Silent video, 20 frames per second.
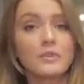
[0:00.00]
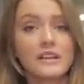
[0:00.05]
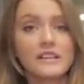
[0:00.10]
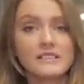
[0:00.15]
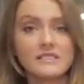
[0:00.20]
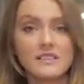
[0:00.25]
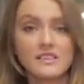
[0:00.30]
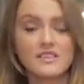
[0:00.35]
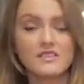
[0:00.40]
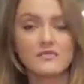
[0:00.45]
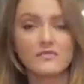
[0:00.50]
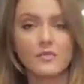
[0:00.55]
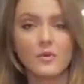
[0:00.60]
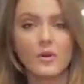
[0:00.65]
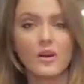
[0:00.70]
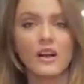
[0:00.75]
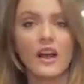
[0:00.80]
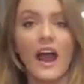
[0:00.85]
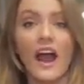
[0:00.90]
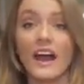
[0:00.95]
PlayStation
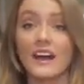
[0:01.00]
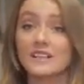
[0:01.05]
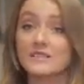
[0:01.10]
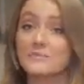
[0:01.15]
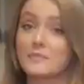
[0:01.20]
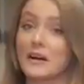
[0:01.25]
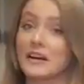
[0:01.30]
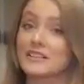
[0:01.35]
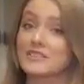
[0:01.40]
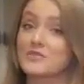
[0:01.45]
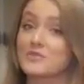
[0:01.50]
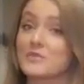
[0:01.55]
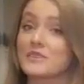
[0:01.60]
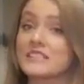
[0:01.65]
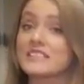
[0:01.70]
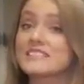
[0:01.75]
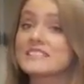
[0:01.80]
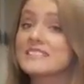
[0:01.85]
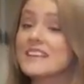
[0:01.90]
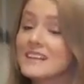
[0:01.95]
4, Xbox
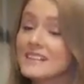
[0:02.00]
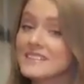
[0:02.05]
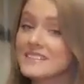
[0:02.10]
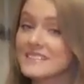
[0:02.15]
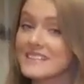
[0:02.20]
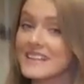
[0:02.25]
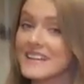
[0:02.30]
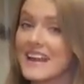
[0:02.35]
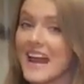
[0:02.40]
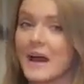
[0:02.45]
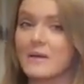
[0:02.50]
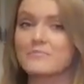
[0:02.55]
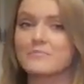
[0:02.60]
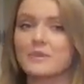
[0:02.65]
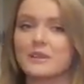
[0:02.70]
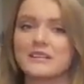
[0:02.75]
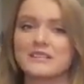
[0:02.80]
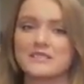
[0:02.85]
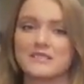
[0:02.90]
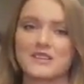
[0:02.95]
360, and
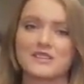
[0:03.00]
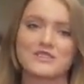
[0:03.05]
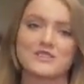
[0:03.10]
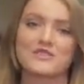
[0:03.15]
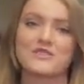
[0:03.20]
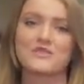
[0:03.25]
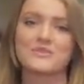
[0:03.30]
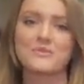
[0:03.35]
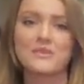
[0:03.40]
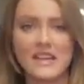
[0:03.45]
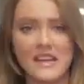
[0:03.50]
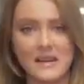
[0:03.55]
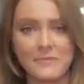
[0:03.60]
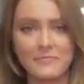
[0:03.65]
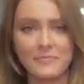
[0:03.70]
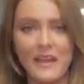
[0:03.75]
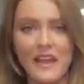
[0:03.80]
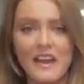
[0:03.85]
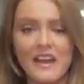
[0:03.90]
PlayStation 3.